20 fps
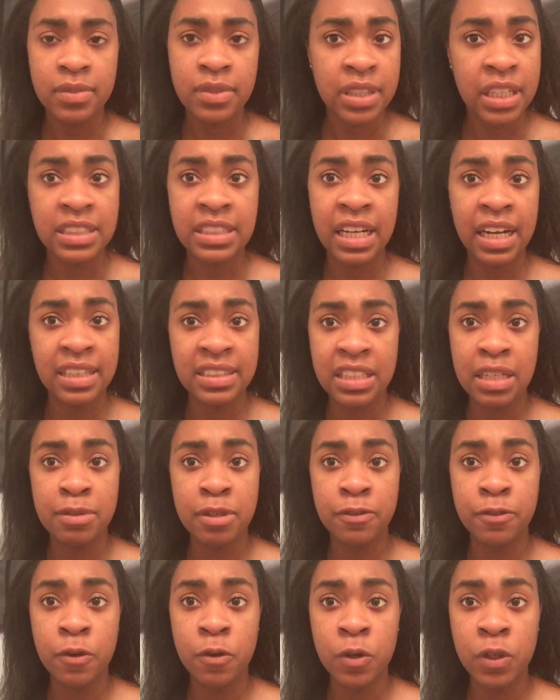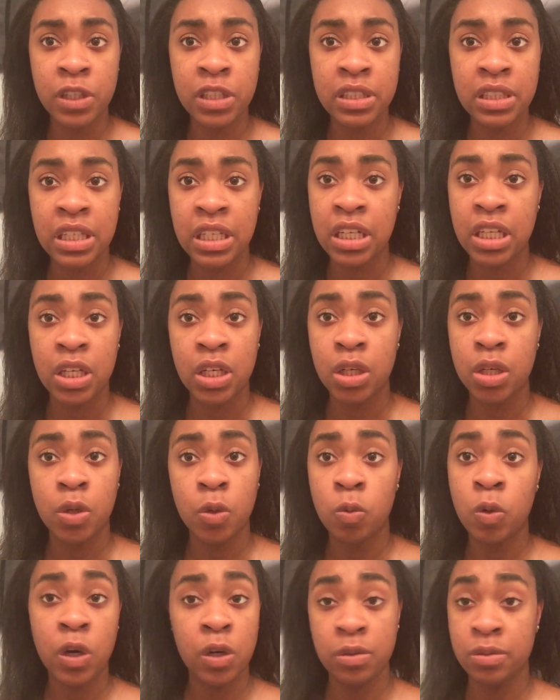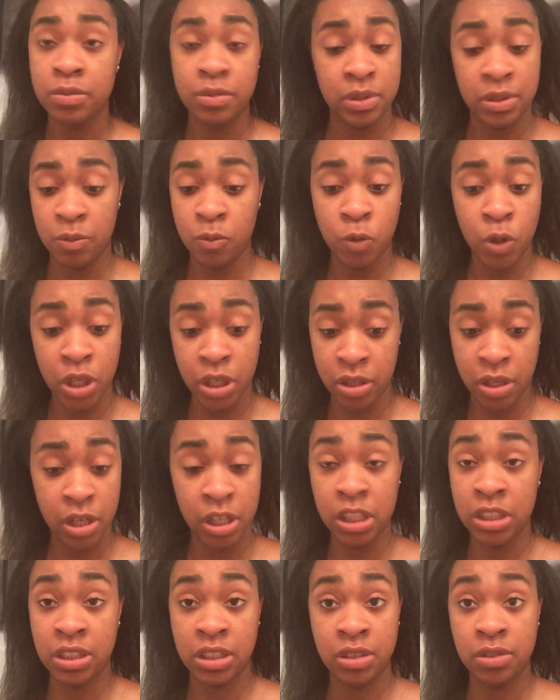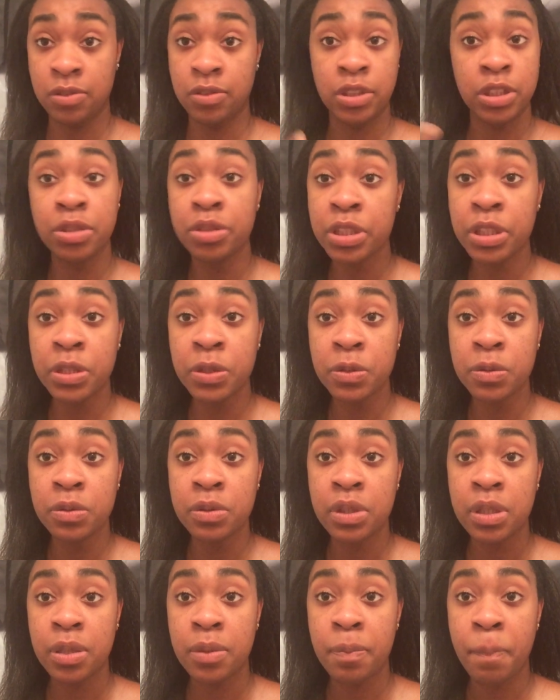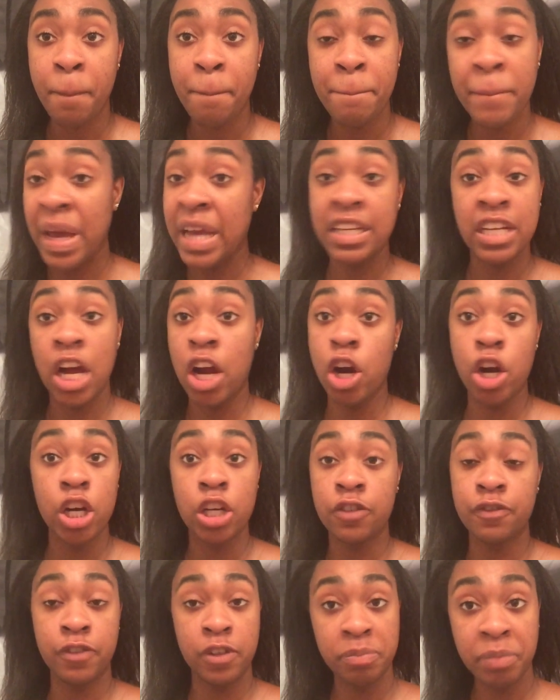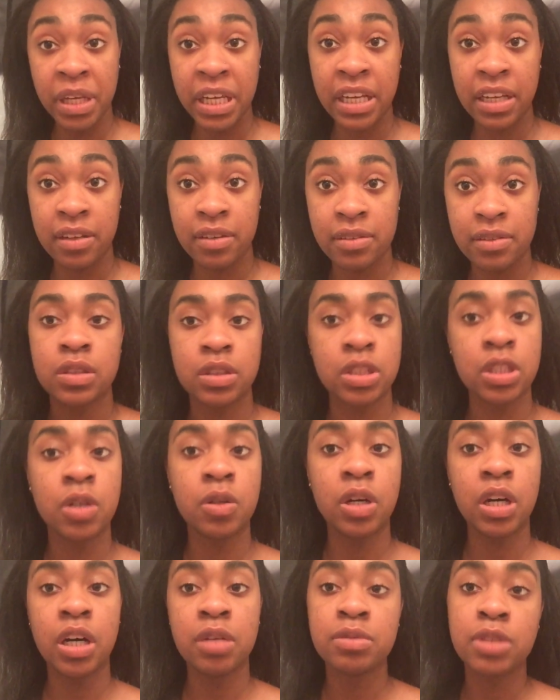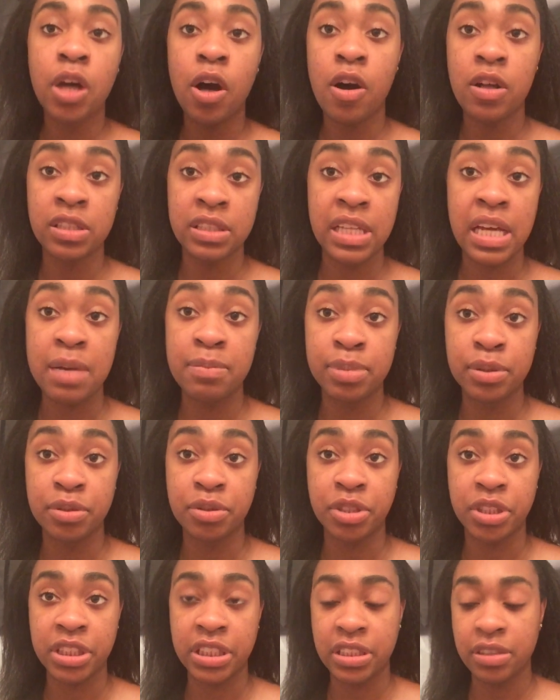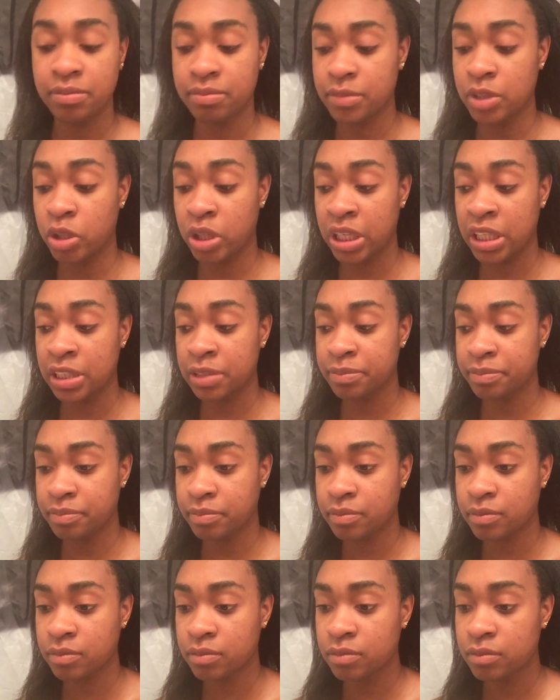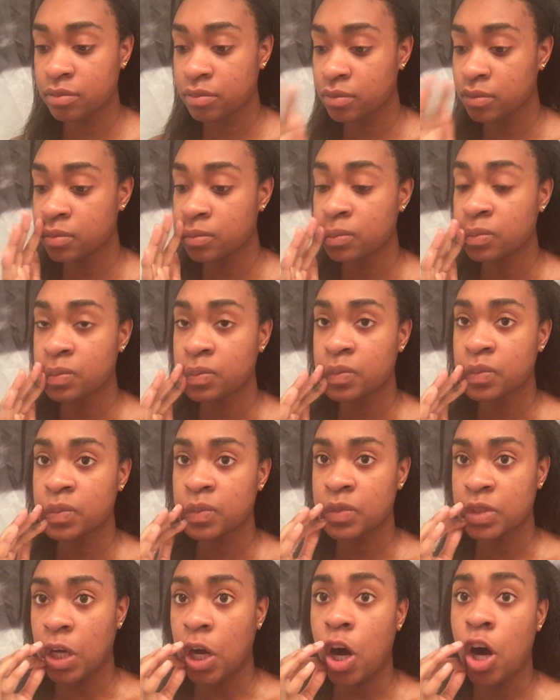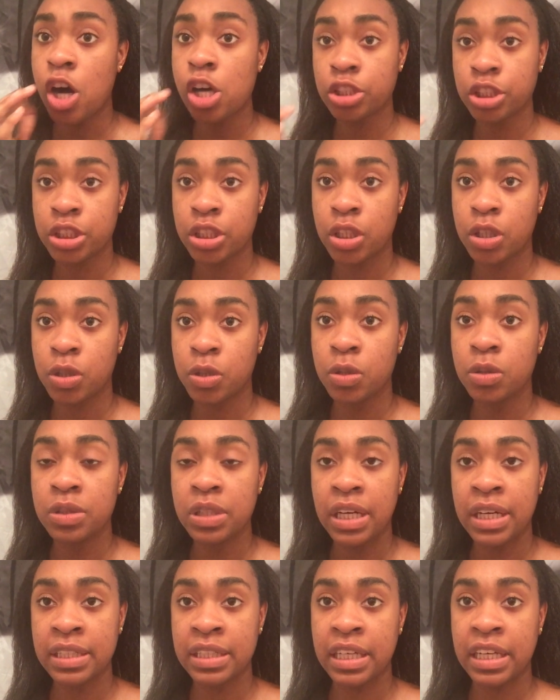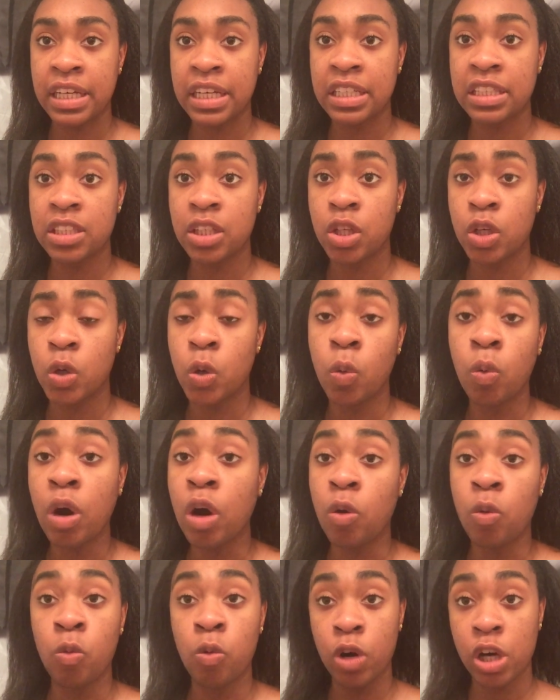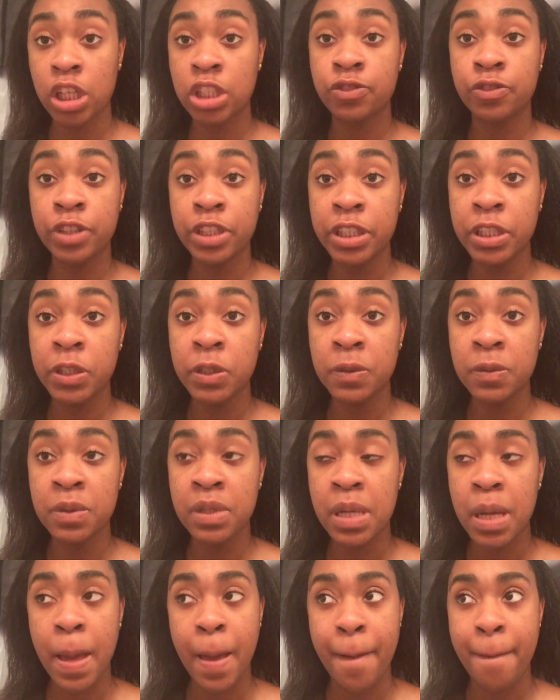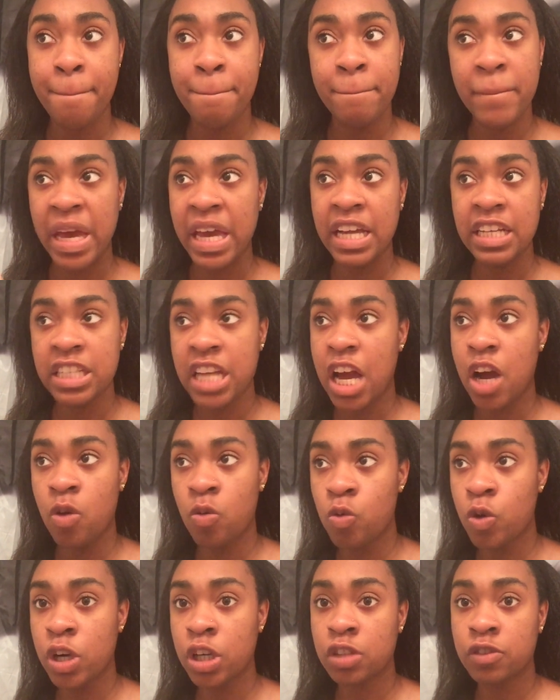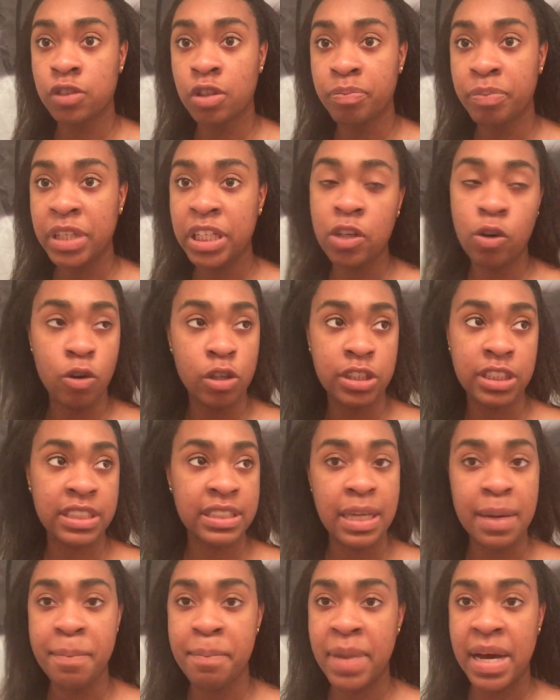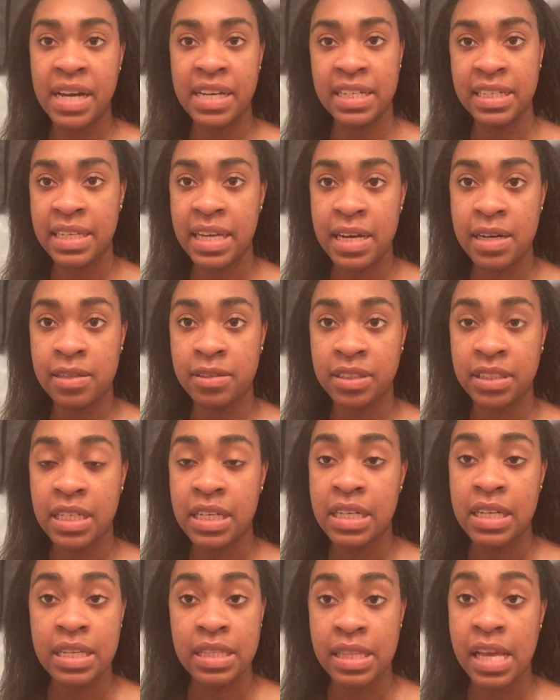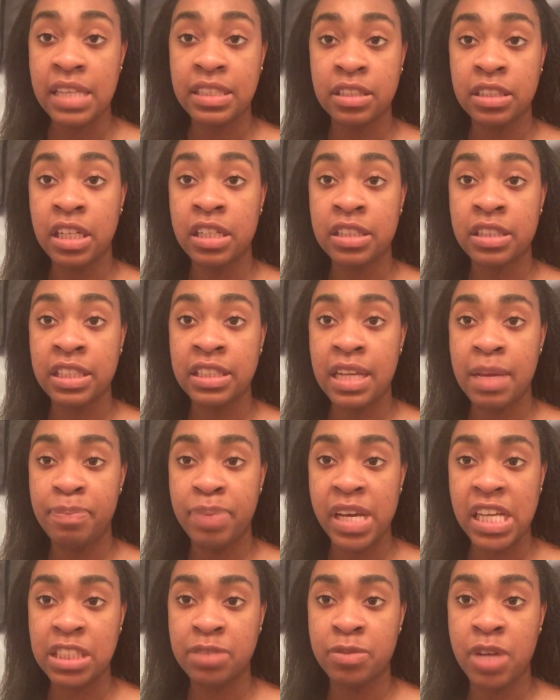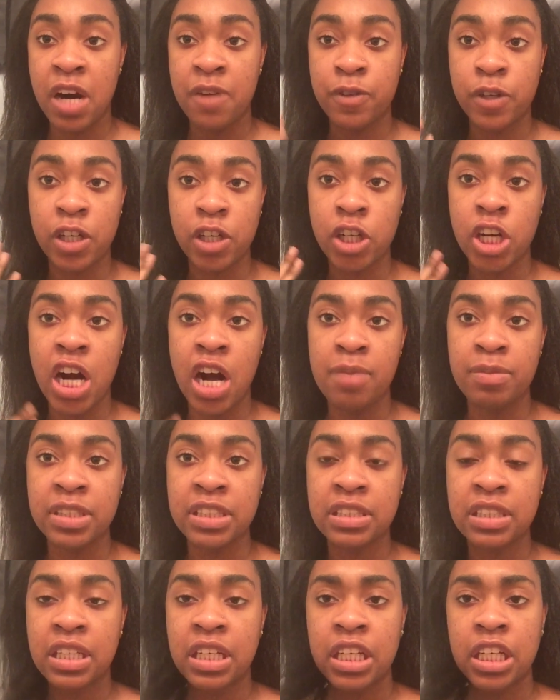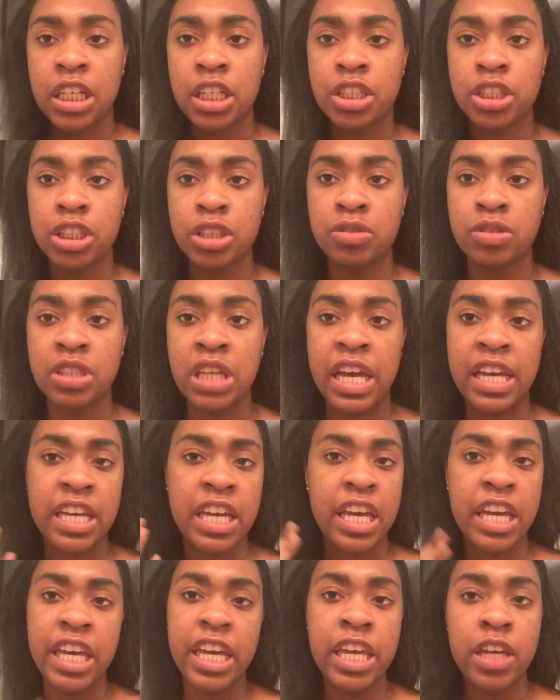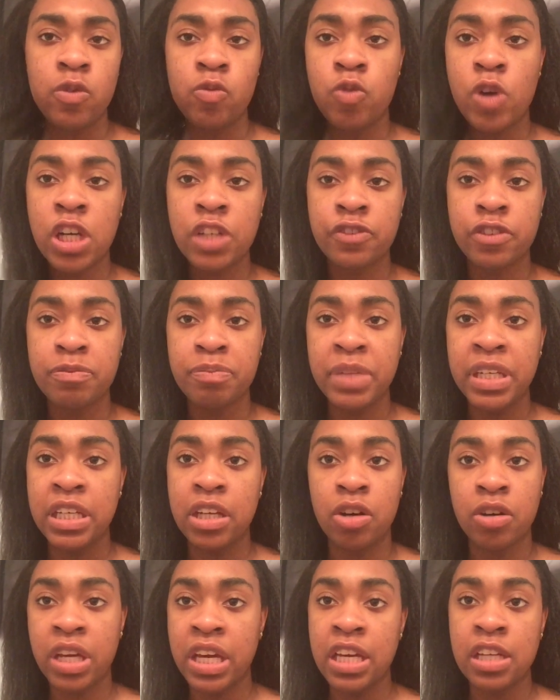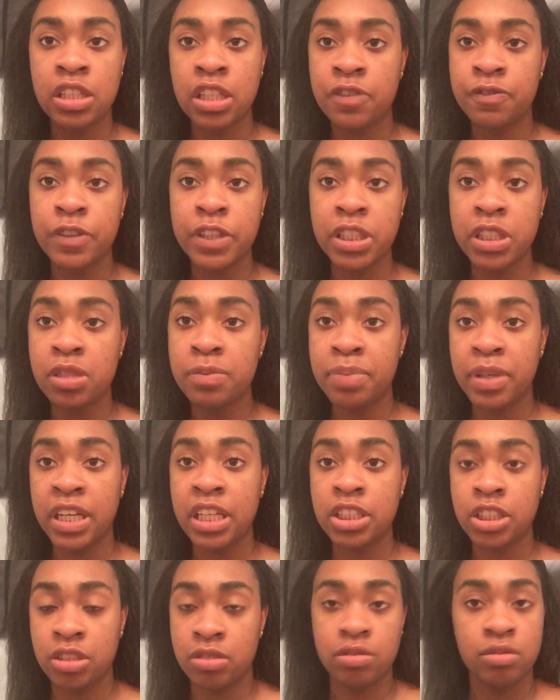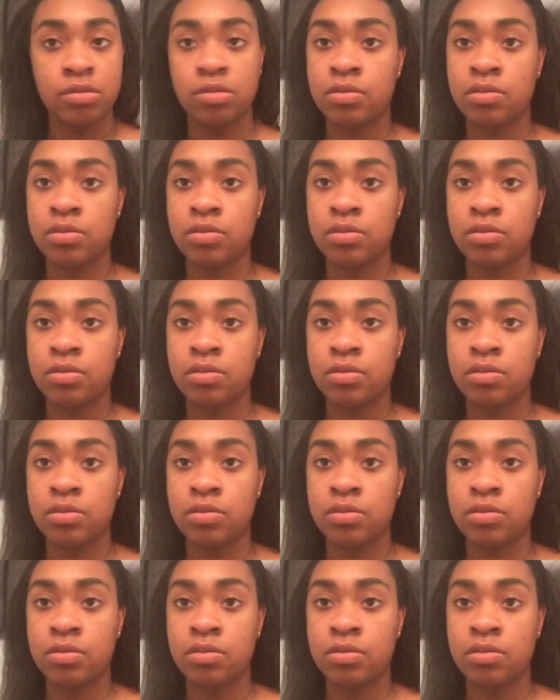Because like I said before, what hurts to you may not hurt for me. So I'm calling that bullshit, okay? Also, again, what works for you may not work for me or somebody else. That's another thing that pissed me off with her comment. She was like, it worked for me. Okay, good for you, bitch.